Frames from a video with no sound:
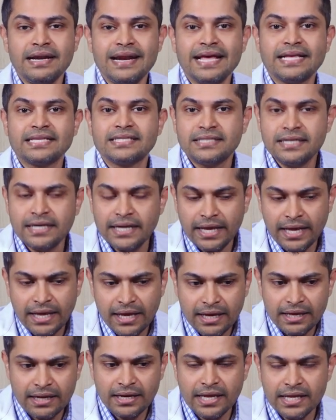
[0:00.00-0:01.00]
next day
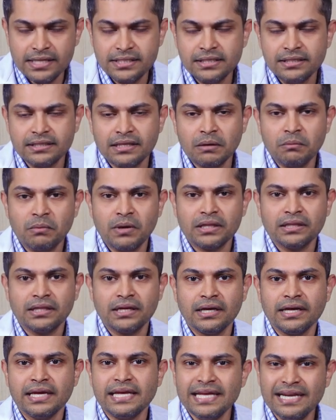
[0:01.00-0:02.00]
lechin
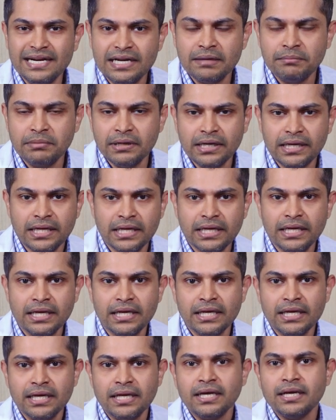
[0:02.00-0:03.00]
tarvata irritability,
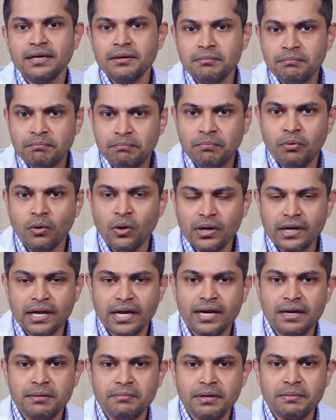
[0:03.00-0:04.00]
poor
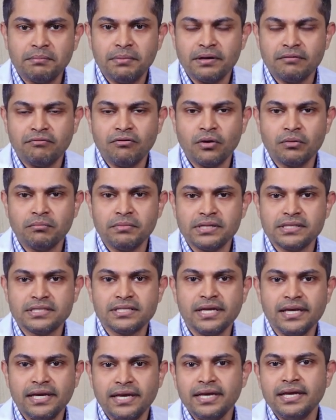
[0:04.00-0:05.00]
academic performance,
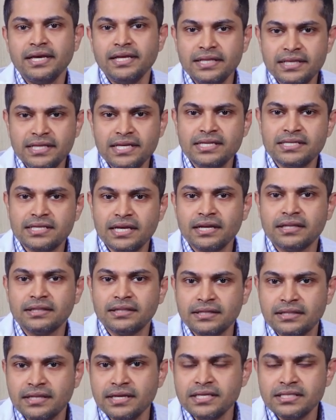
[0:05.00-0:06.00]
these are
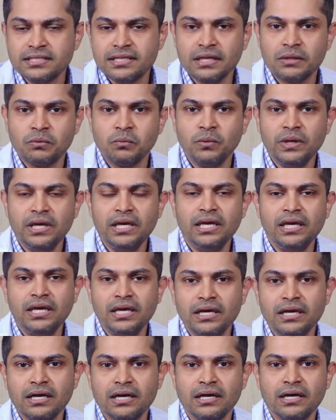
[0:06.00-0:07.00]
the things that we
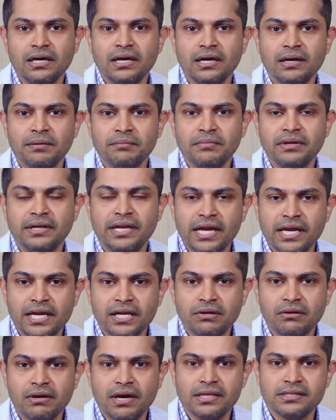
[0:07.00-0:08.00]
take
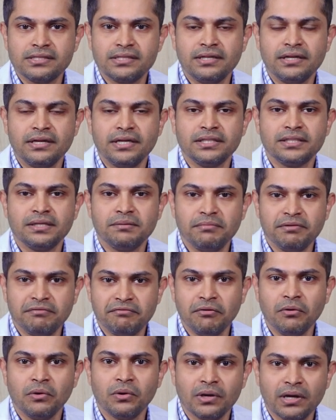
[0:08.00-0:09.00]
into consideration
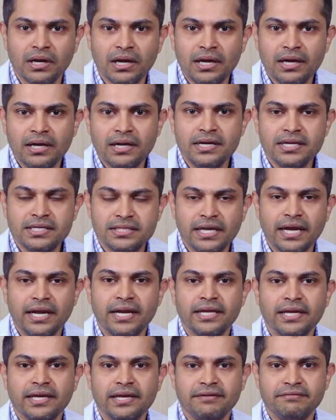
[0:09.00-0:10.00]
before
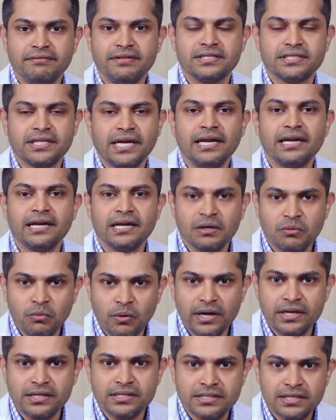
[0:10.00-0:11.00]
deciding if the child
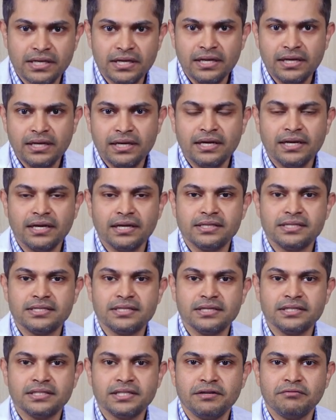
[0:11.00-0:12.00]
requires the
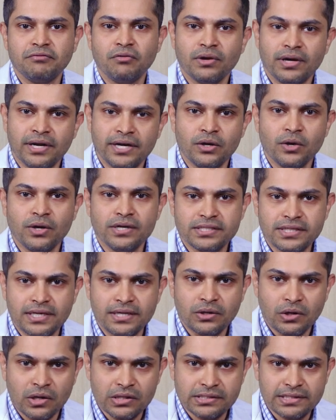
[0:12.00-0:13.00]
surgery for adenoids
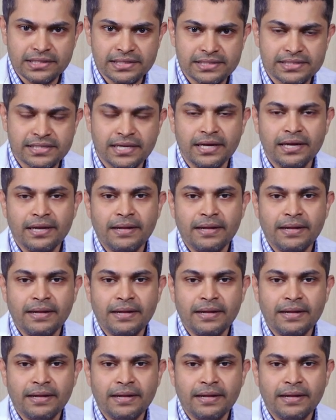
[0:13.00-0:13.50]
and tonsils.